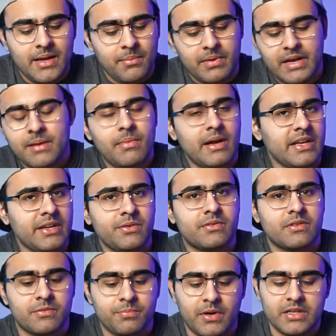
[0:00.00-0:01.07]
But I might use
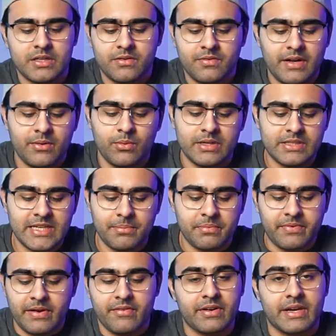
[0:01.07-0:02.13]
the Spotify One Tap
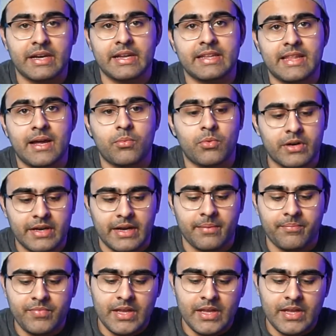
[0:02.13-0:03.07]
if I ever can get that working.